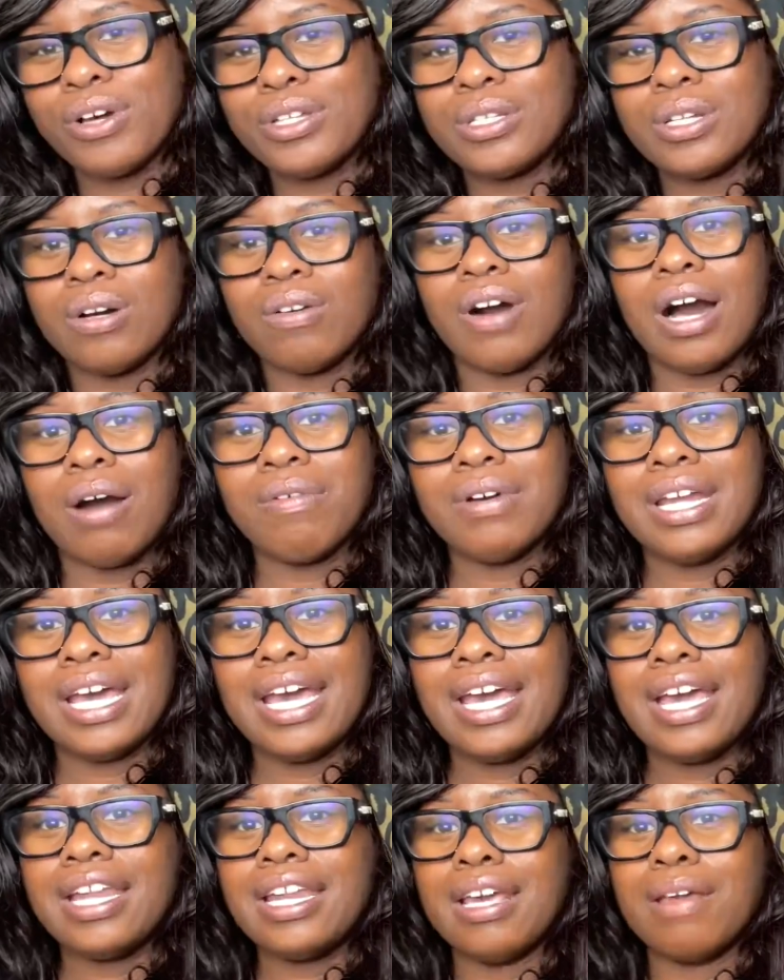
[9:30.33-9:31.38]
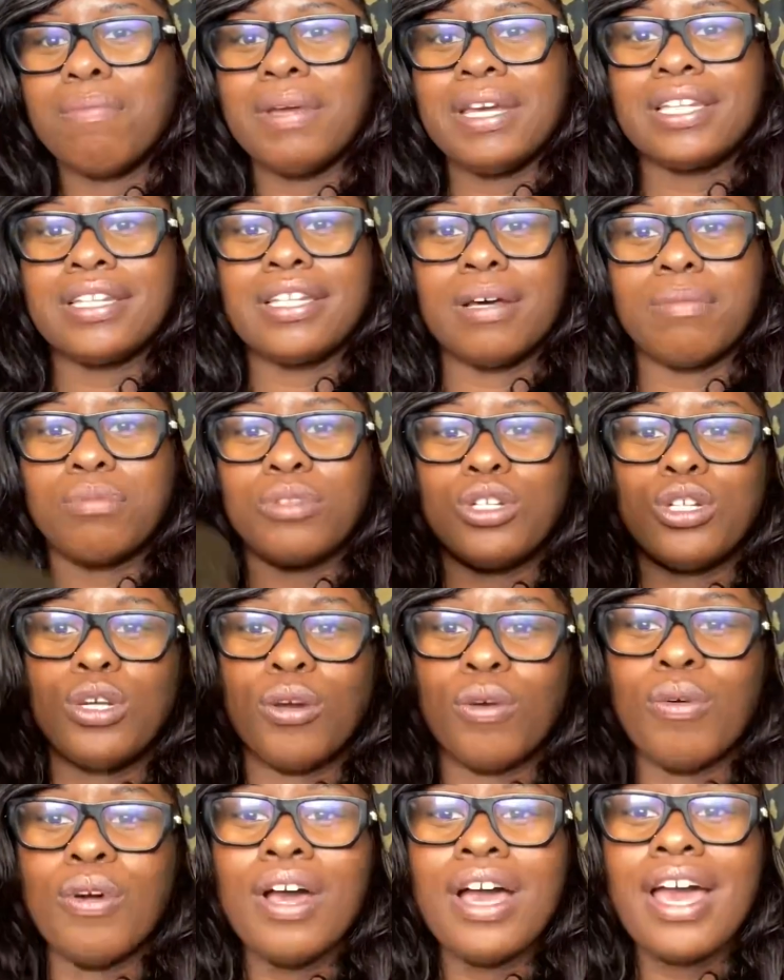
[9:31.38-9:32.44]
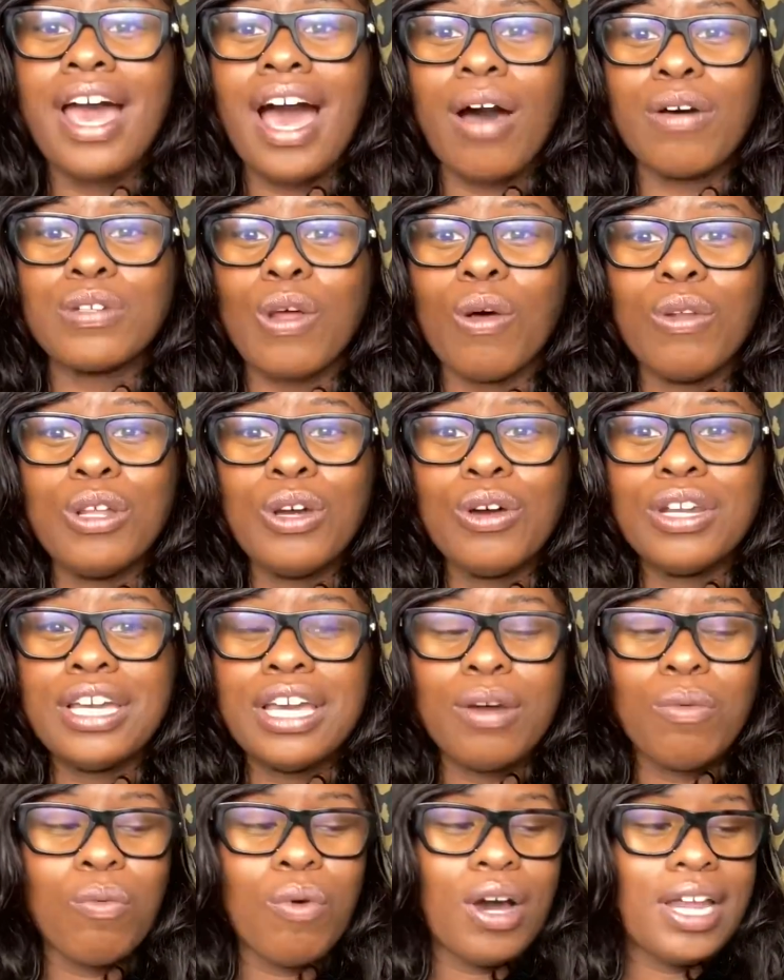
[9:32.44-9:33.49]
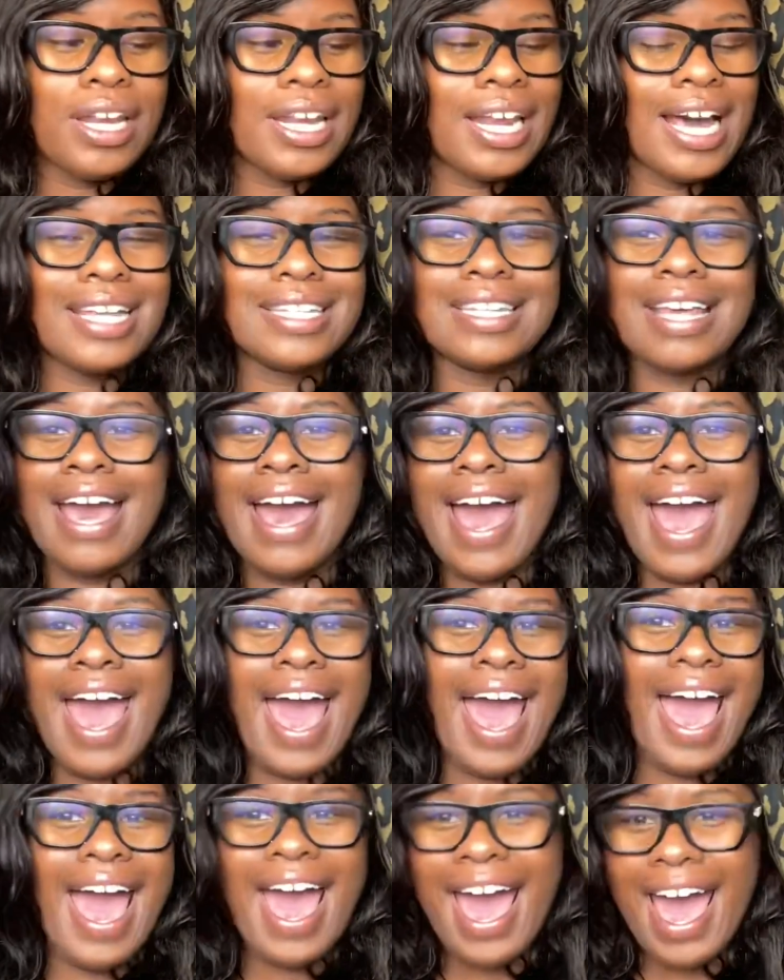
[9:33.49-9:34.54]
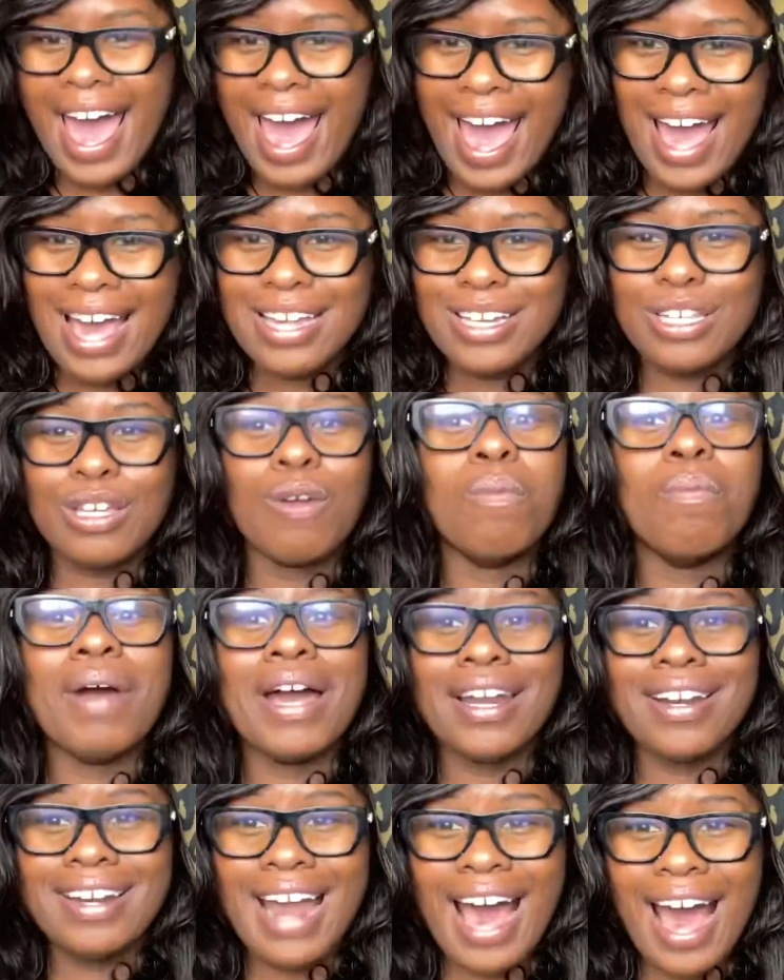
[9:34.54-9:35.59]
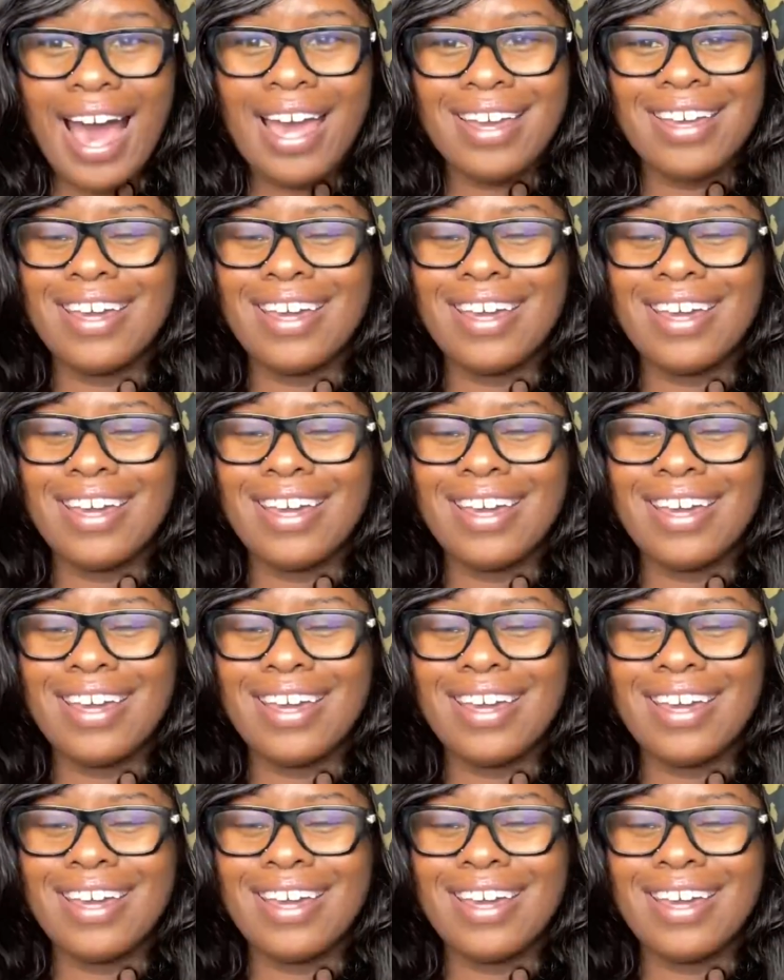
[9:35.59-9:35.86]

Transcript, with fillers: So I went ahead and picked up two. I was only going to get one and I said, ah, ah, ah, you better not.